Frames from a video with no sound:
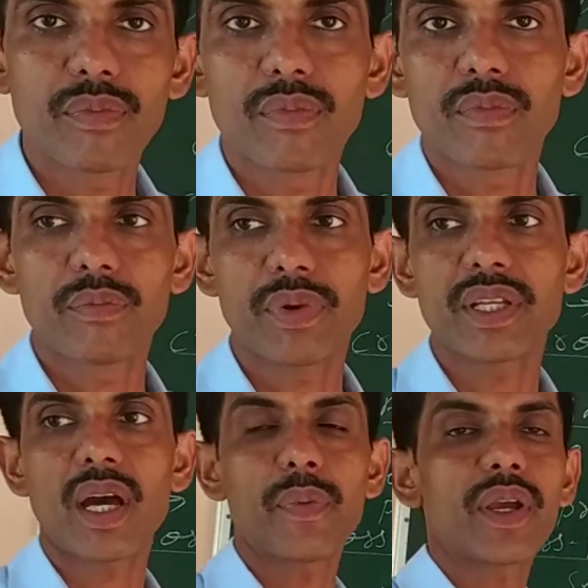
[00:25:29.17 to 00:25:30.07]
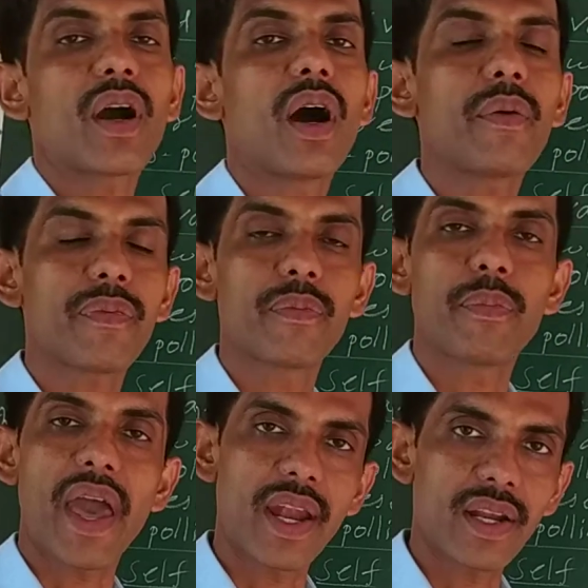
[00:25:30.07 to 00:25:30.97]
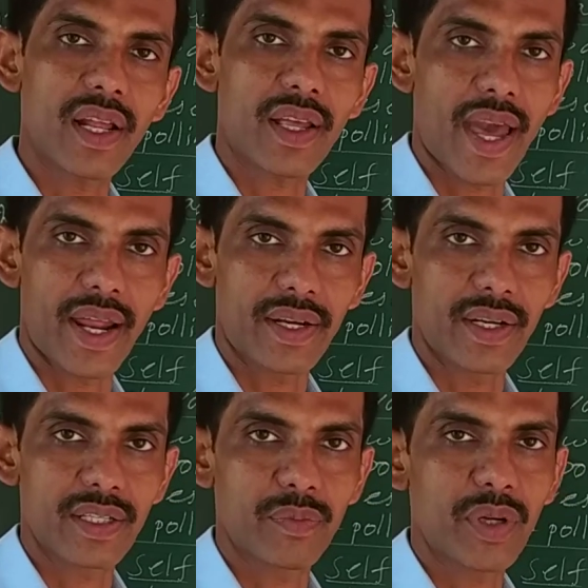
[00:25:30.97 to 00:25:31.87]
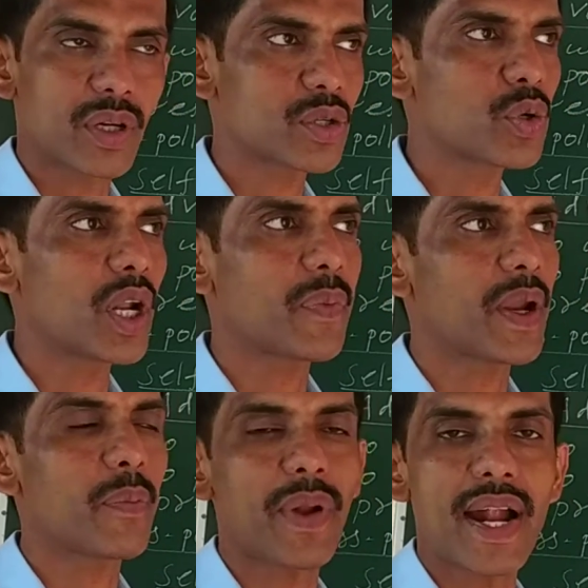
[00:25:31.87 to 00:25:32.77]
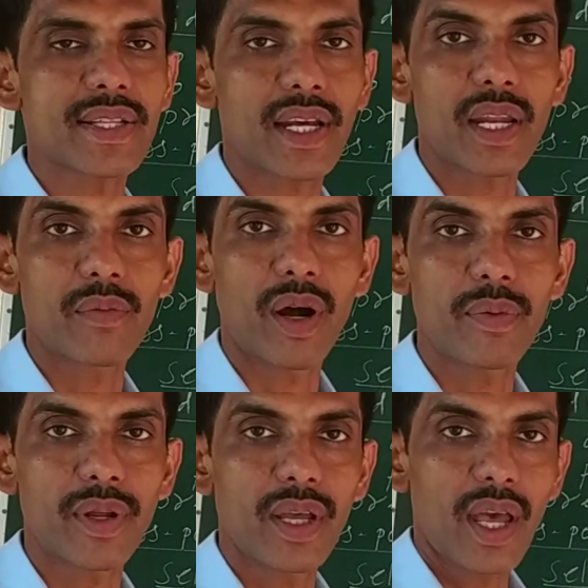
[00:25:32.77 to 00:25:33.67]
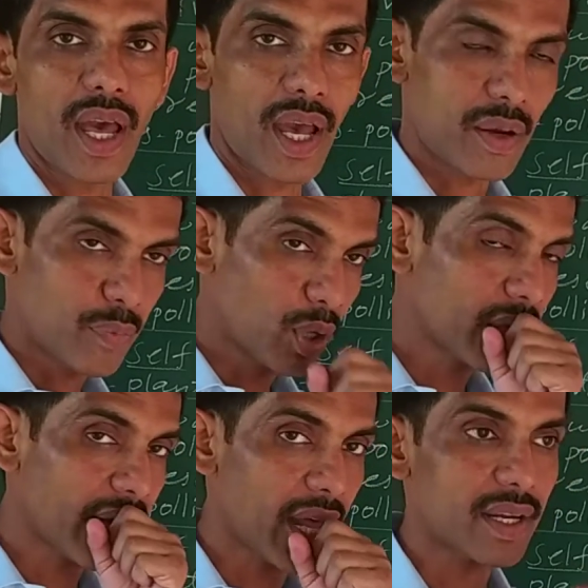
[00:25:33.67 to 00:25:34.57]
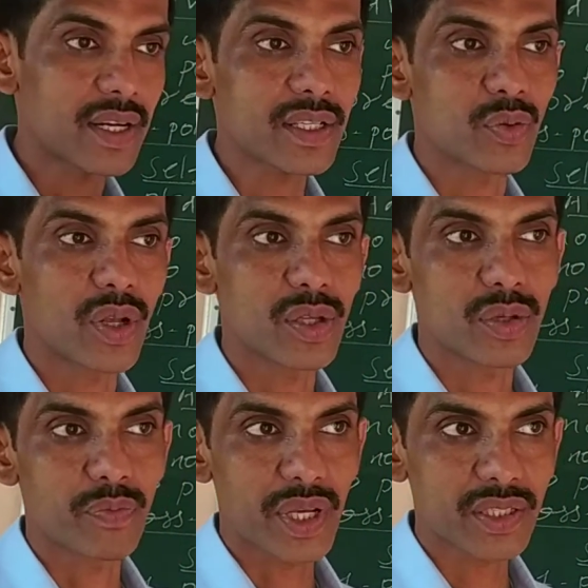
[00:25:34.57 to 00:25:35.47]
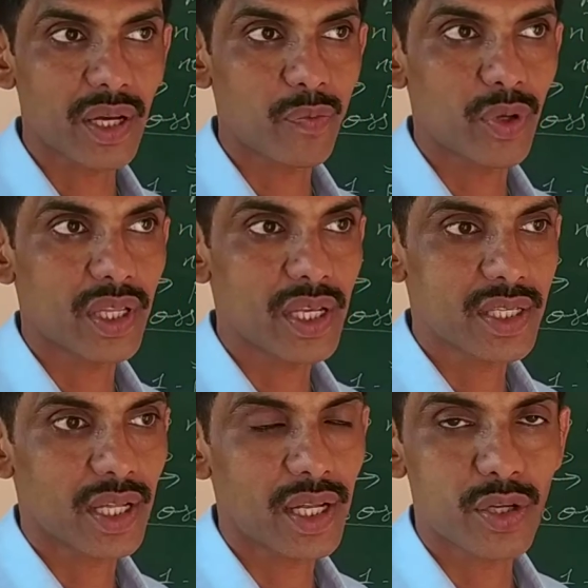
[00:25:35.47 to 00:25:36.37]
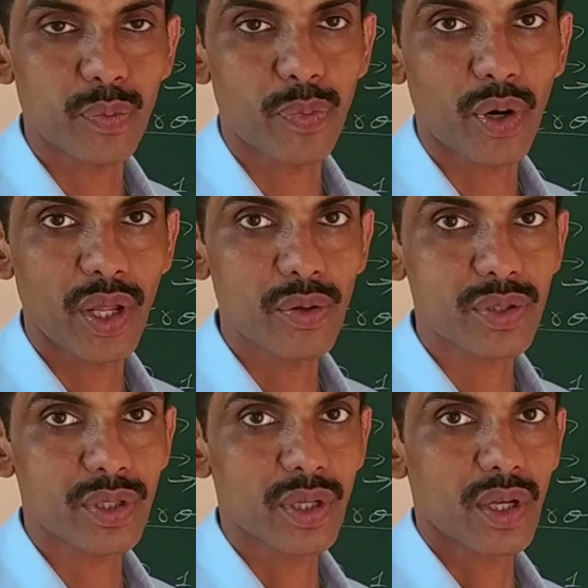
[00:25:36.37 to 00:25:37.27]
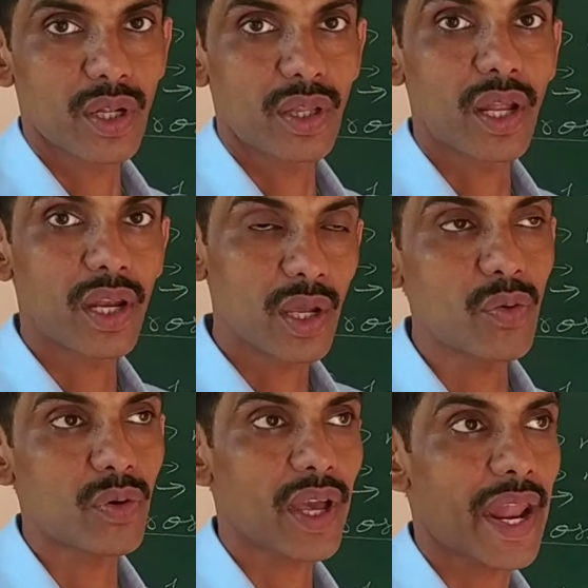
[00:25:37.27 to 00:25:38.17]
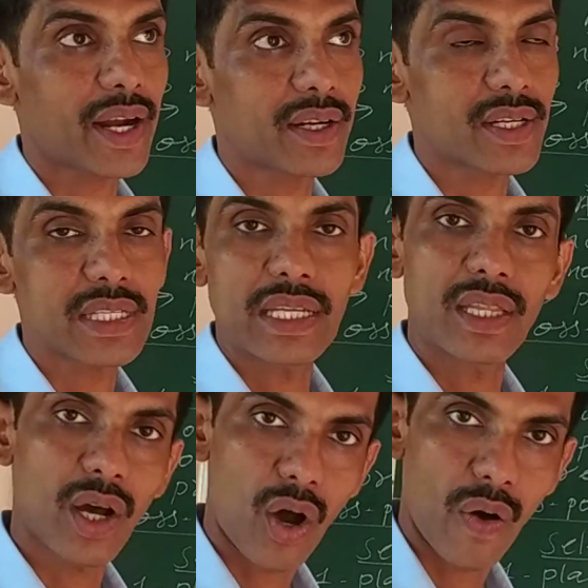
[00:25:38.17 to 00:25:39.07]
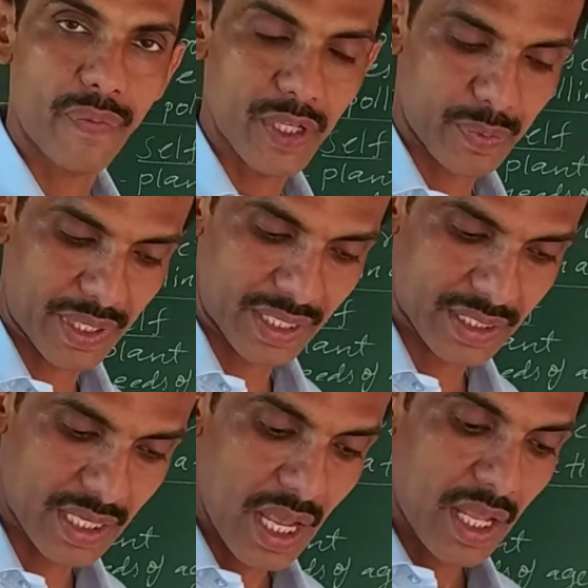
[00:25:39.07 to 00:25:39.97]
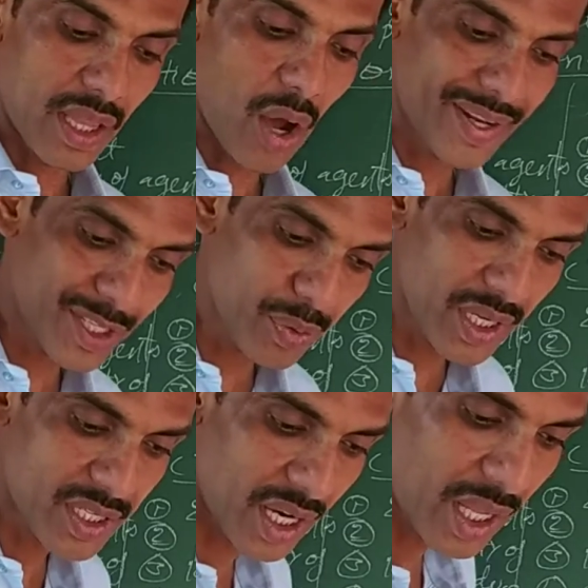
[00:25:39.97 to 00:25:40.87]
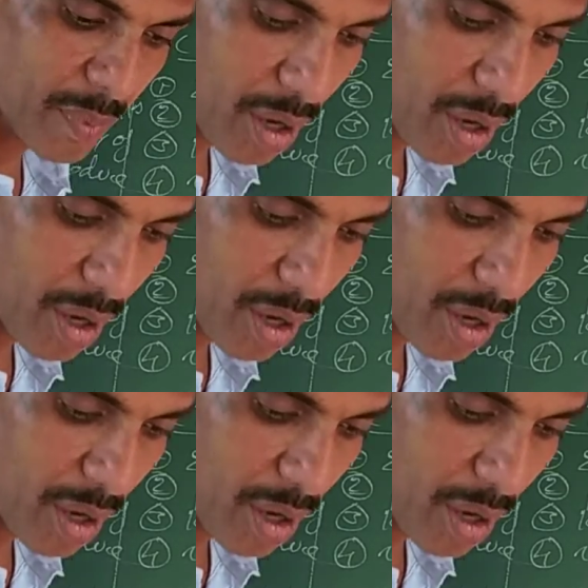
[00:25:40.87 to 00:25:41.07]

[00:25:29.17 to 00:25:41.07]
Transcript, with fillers: preserving of parental characters because two different plants are involved and both the characters will mix up with each other to produce the new characters in the offsprings. Now next we'll study about the